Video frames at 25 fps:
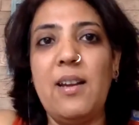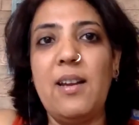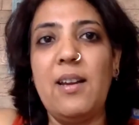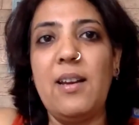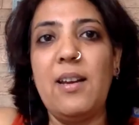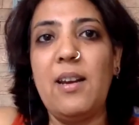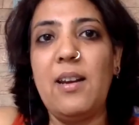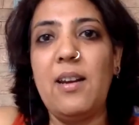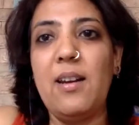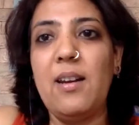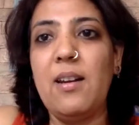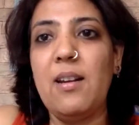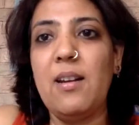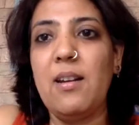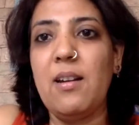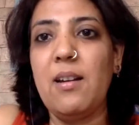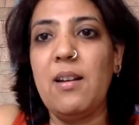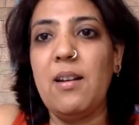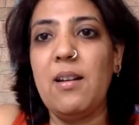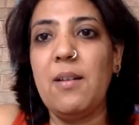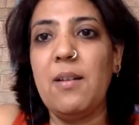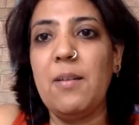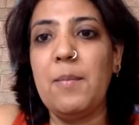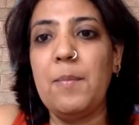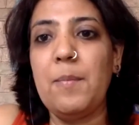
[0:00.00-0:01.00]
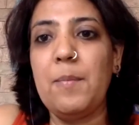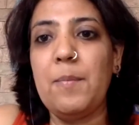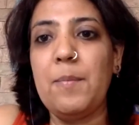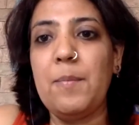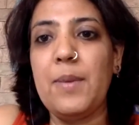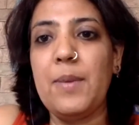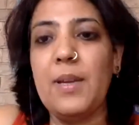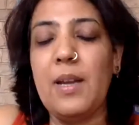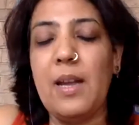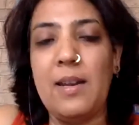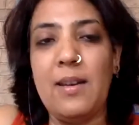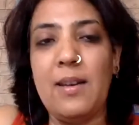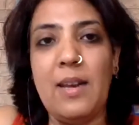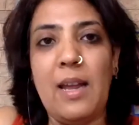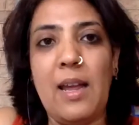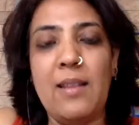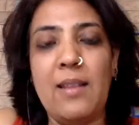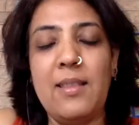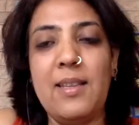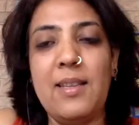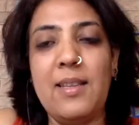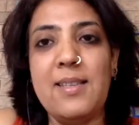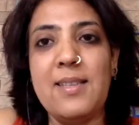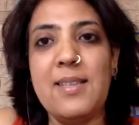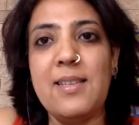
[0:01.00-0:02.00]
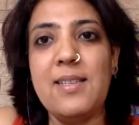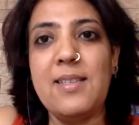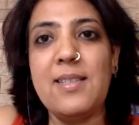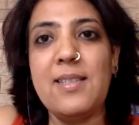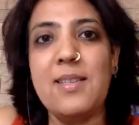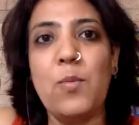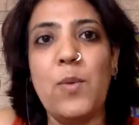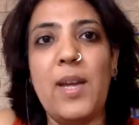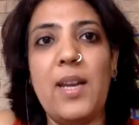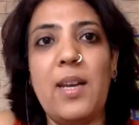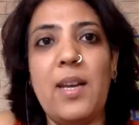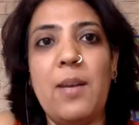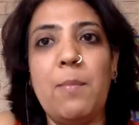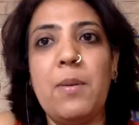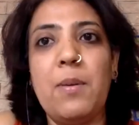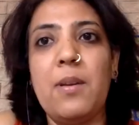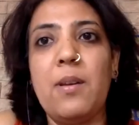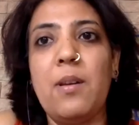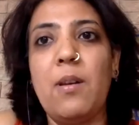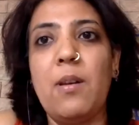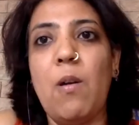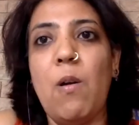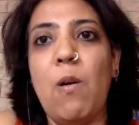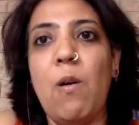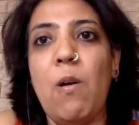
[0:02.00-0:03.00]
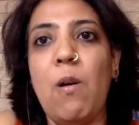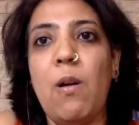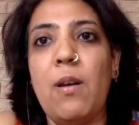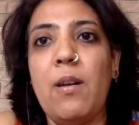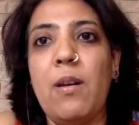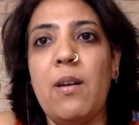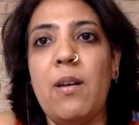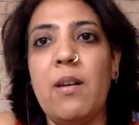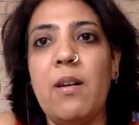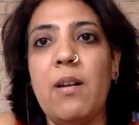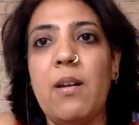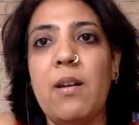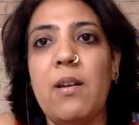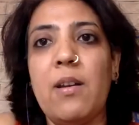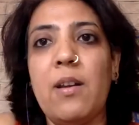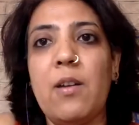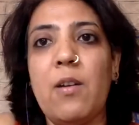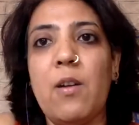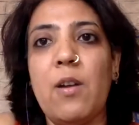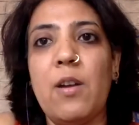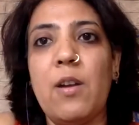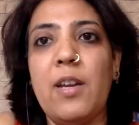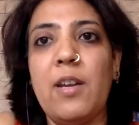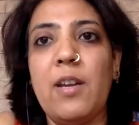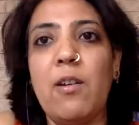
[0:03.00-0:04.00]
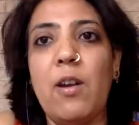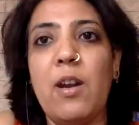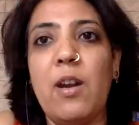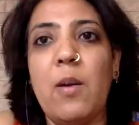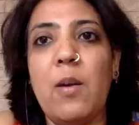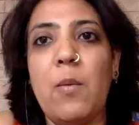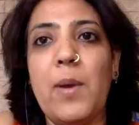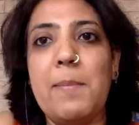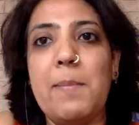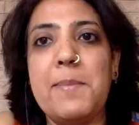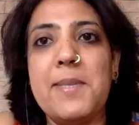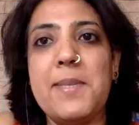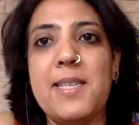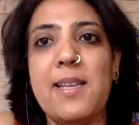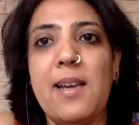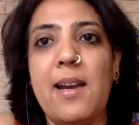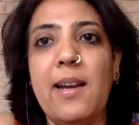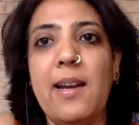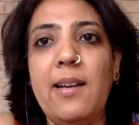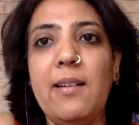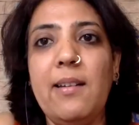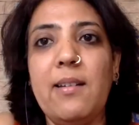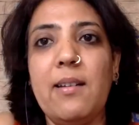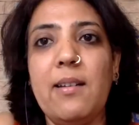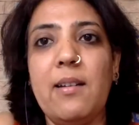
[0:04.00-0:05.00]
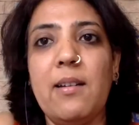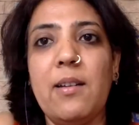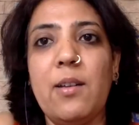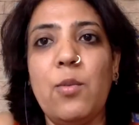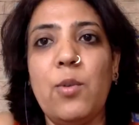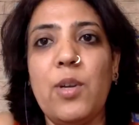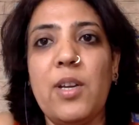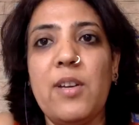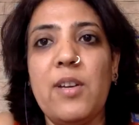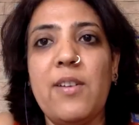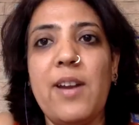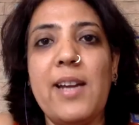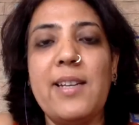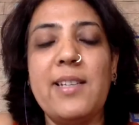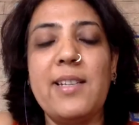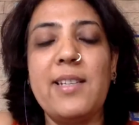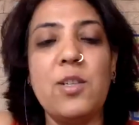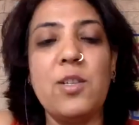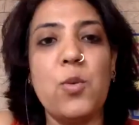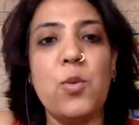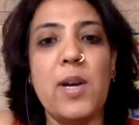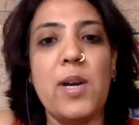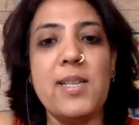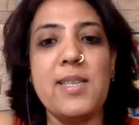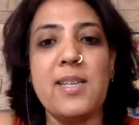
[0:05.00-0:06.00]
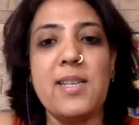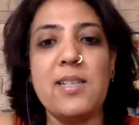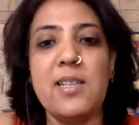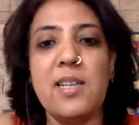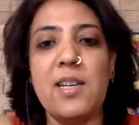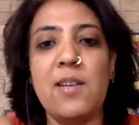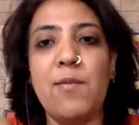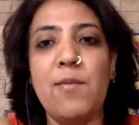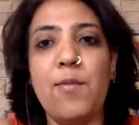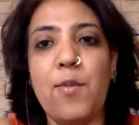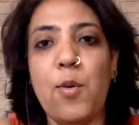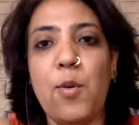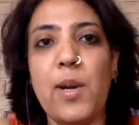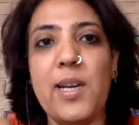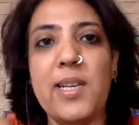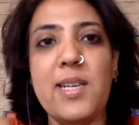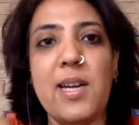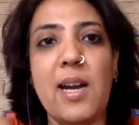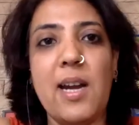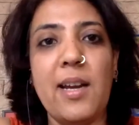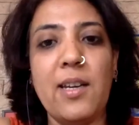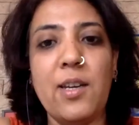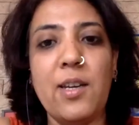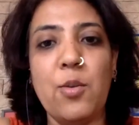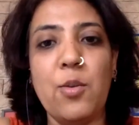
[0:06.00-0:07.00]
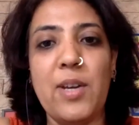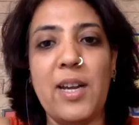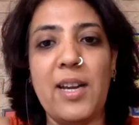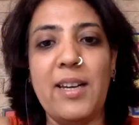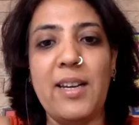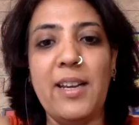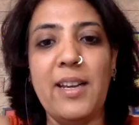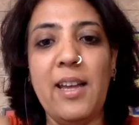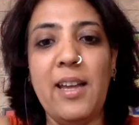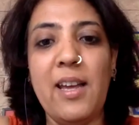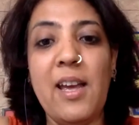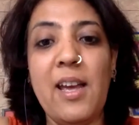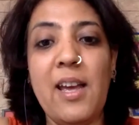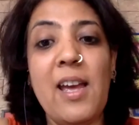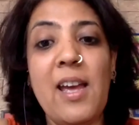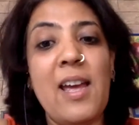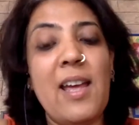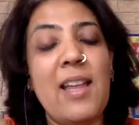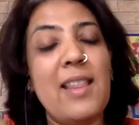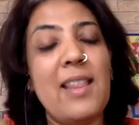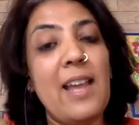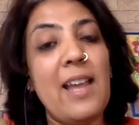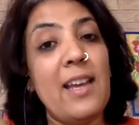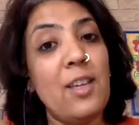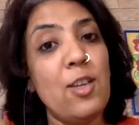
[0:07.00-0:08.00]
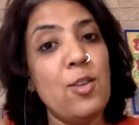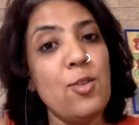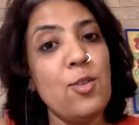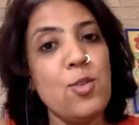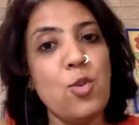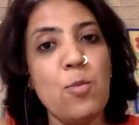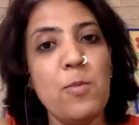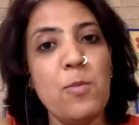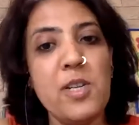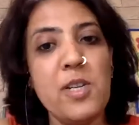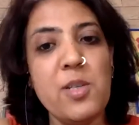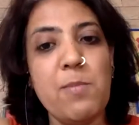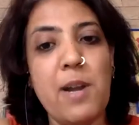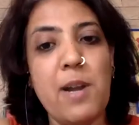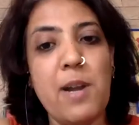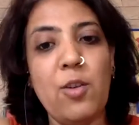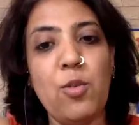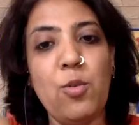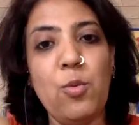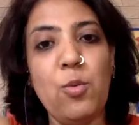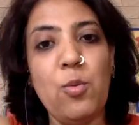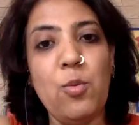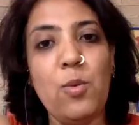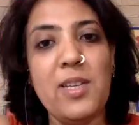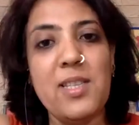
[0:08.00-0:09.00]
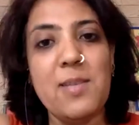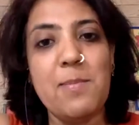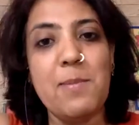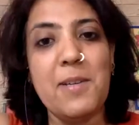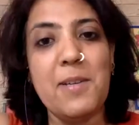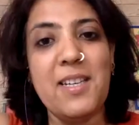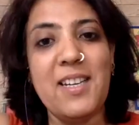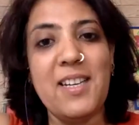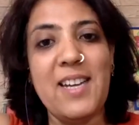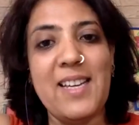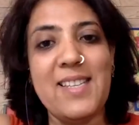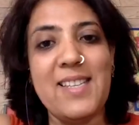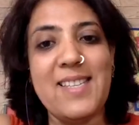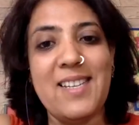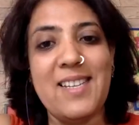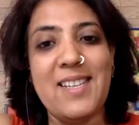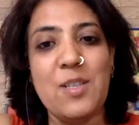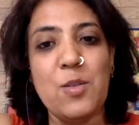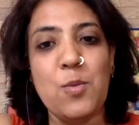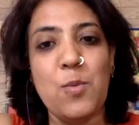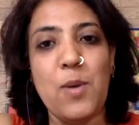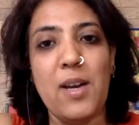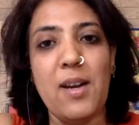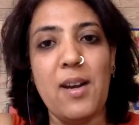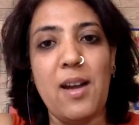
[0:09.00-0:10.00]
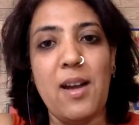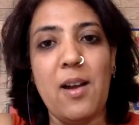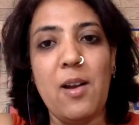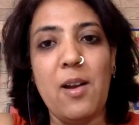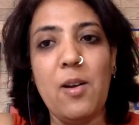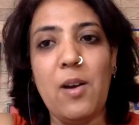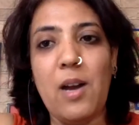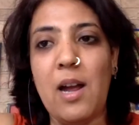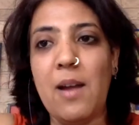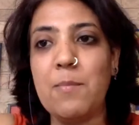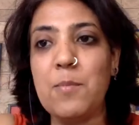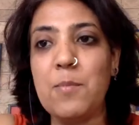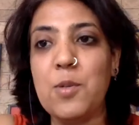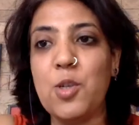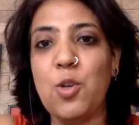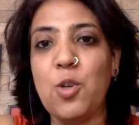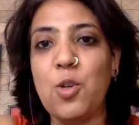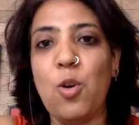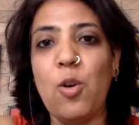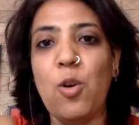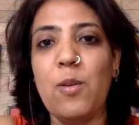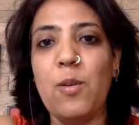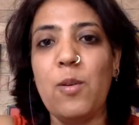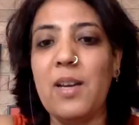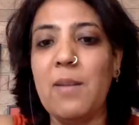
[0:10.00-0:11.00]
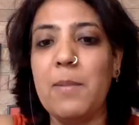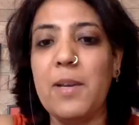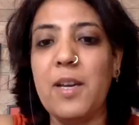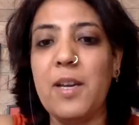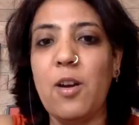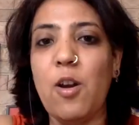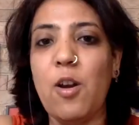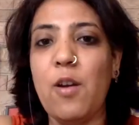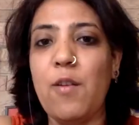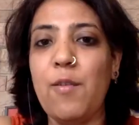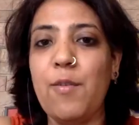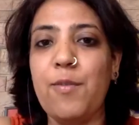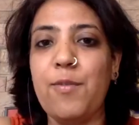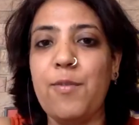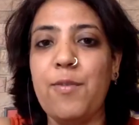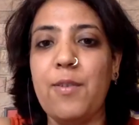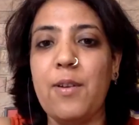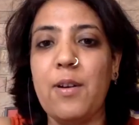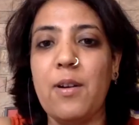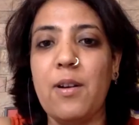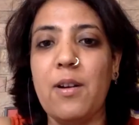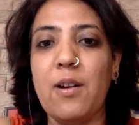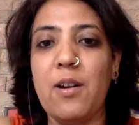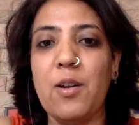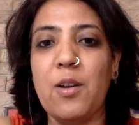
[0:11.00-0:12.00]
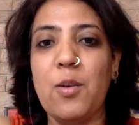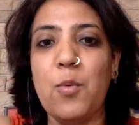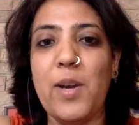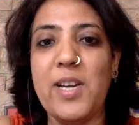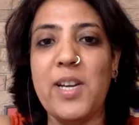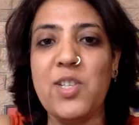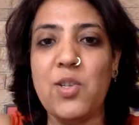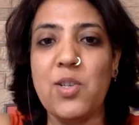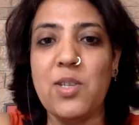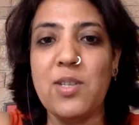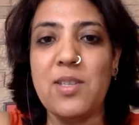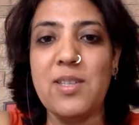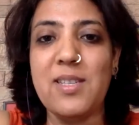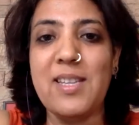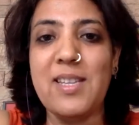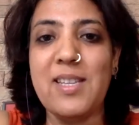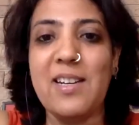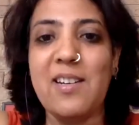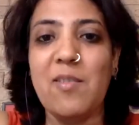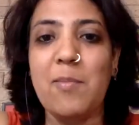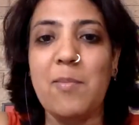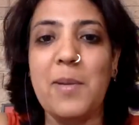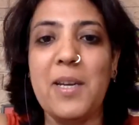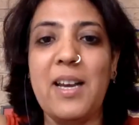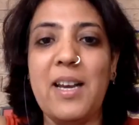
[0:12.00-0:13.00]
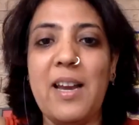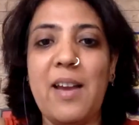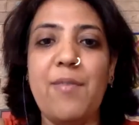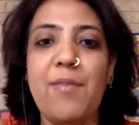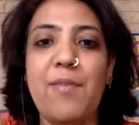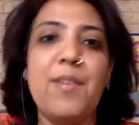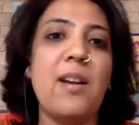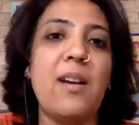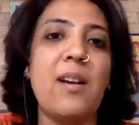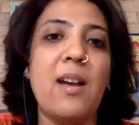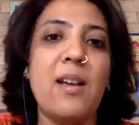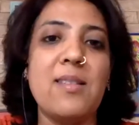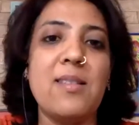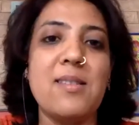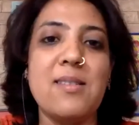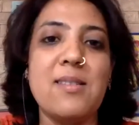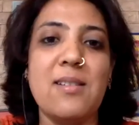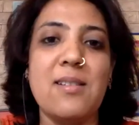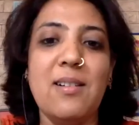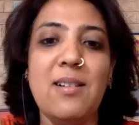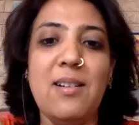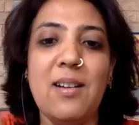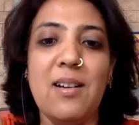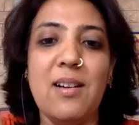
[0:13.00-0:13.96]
And this is available on recording on our website. You can write into us at info@TiE New Delhi. Thank you so much, Bhanu. It's been an excellent 1 hour. I'm sure there'll be a lot of questions that have been left unanswered.